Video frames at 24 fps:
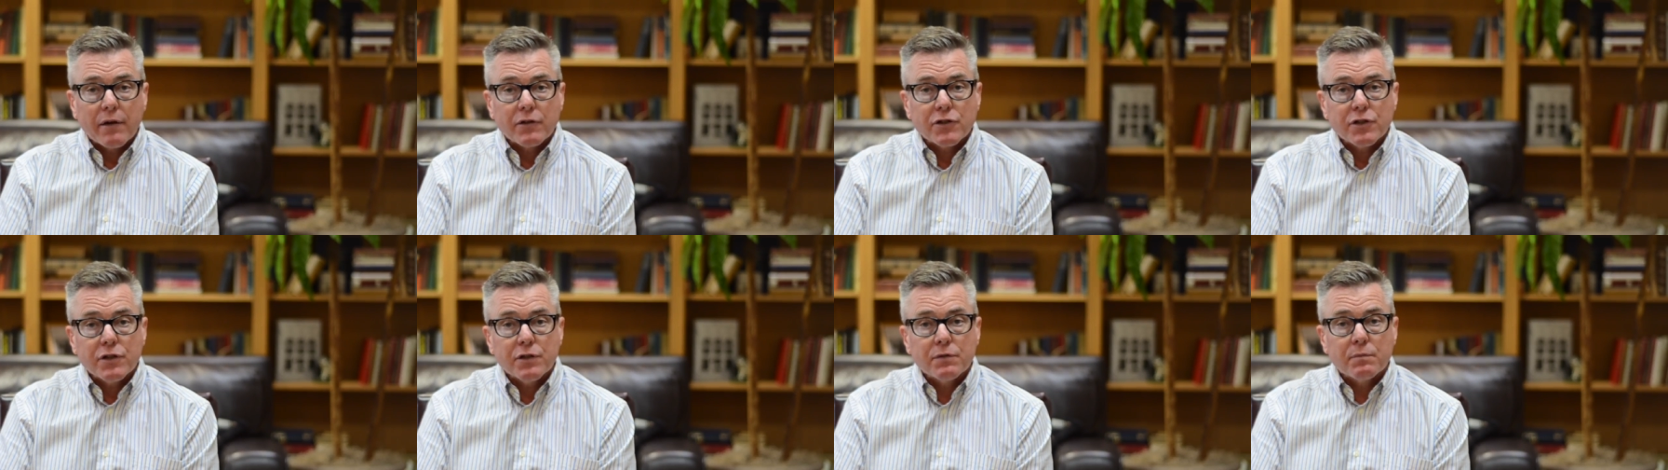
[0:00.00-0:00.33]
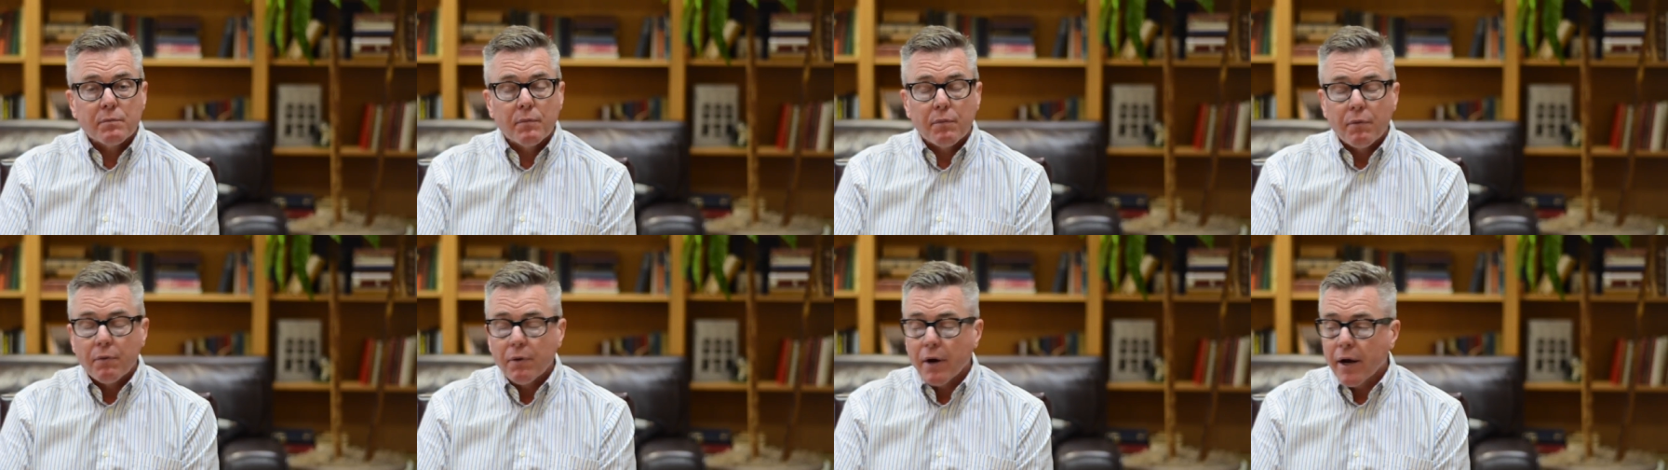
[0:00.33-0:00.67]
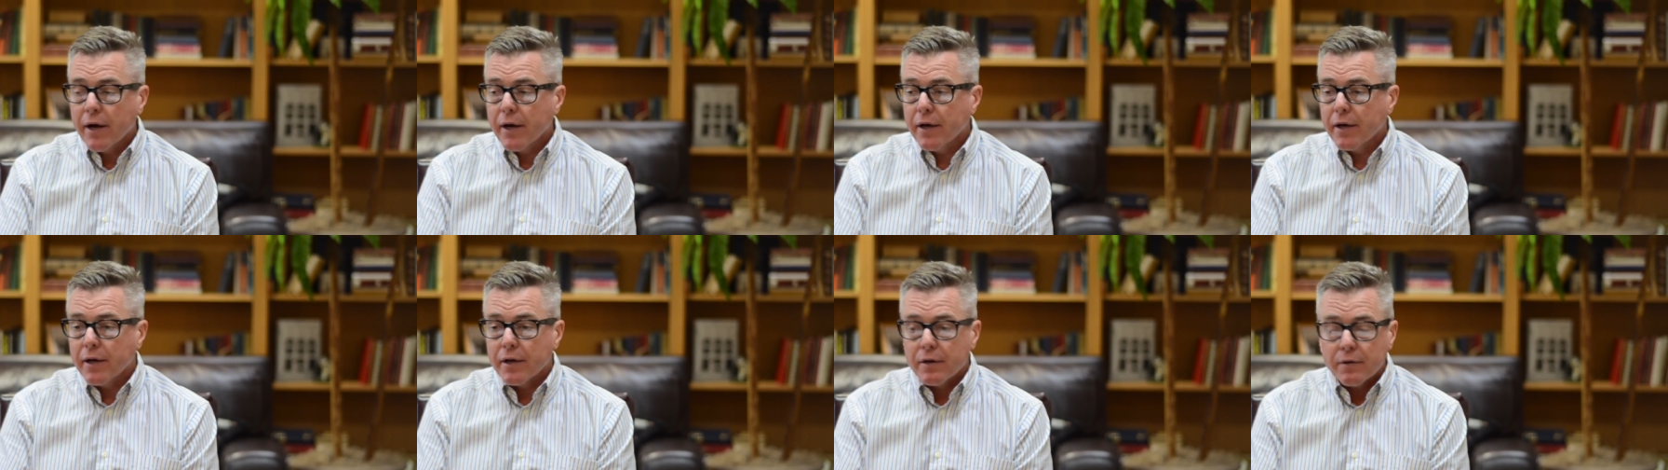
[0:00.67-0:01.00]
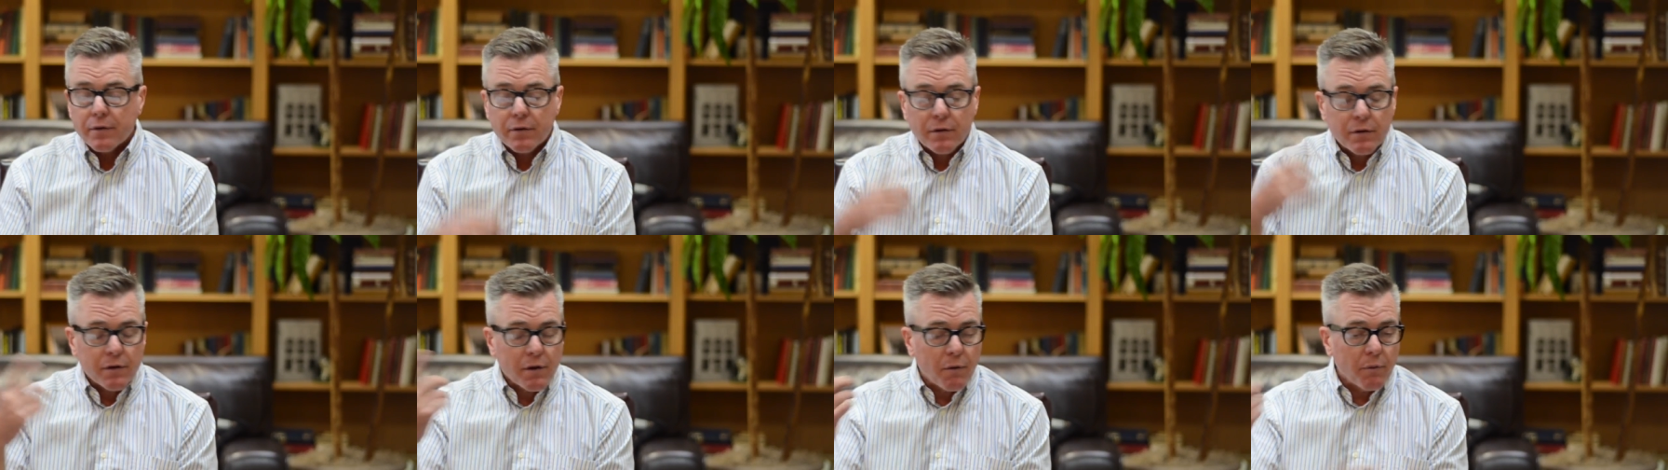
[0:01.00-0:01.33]
she's running and
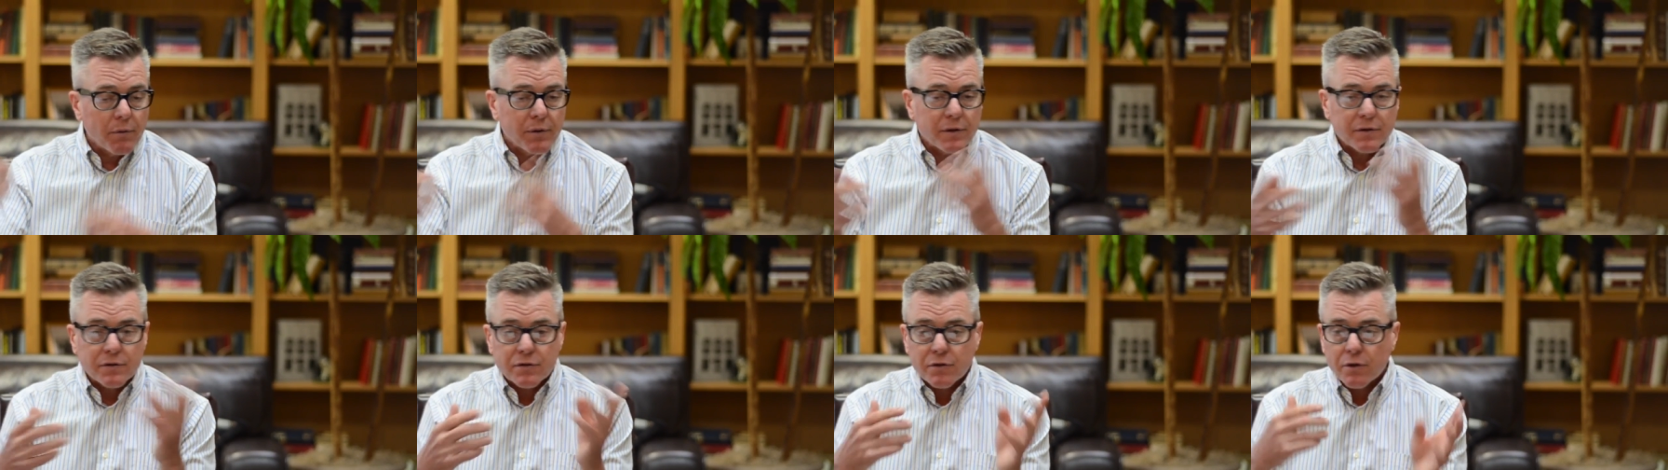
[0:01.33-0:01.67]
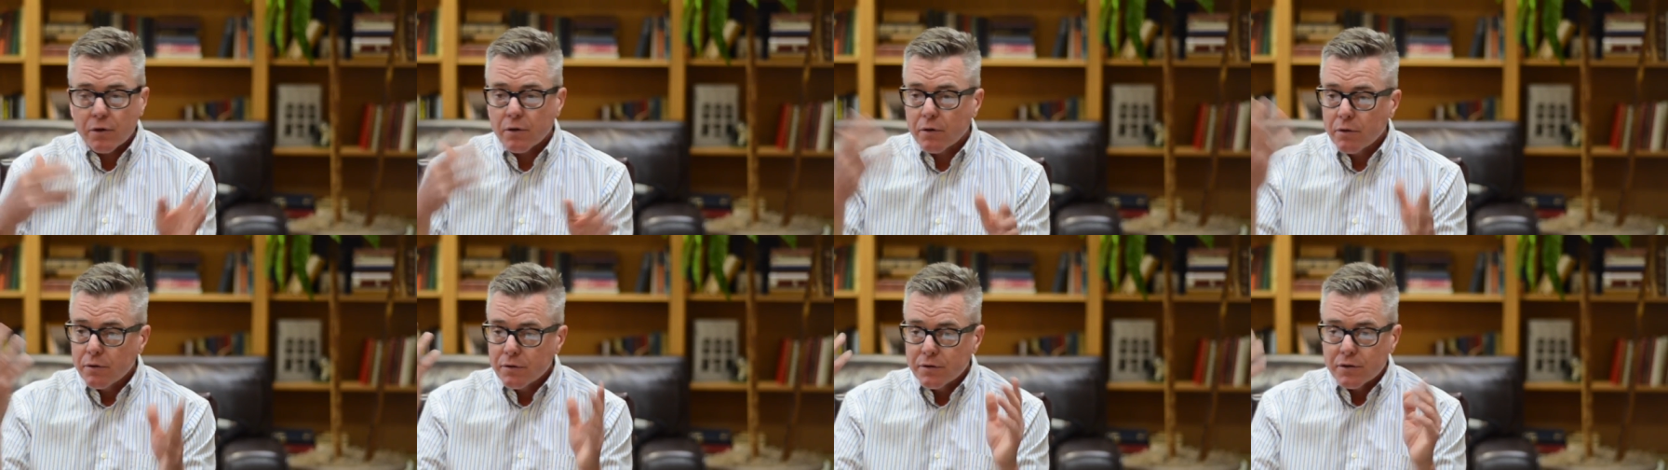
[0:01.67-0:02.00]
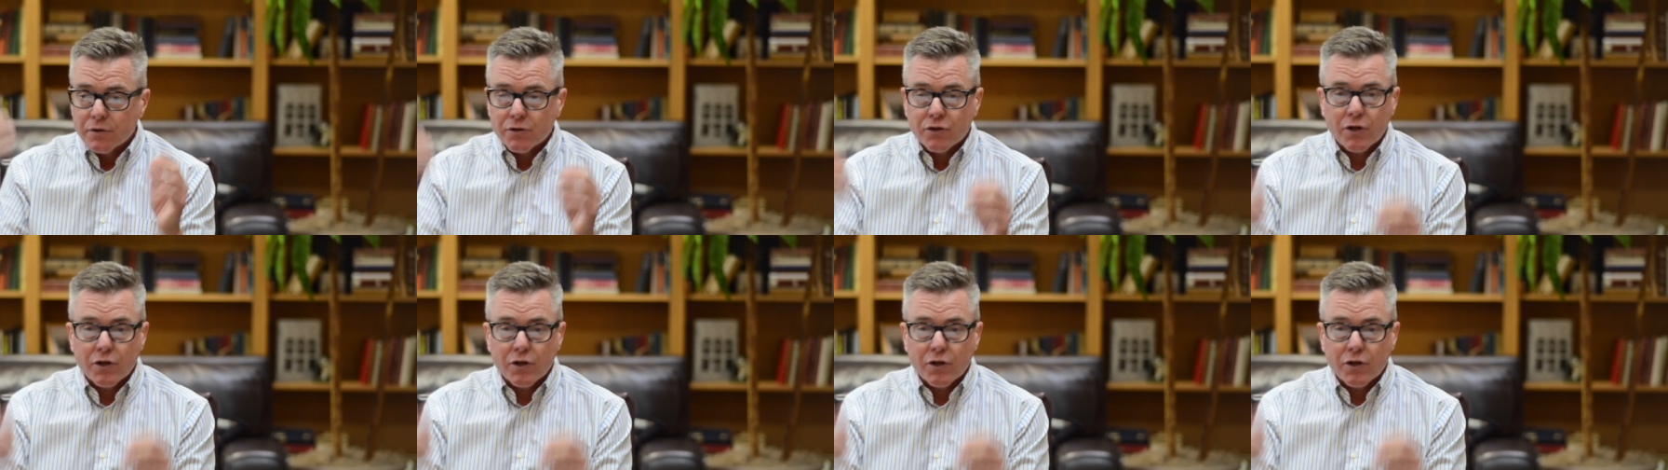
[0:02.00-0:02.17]
going in circles and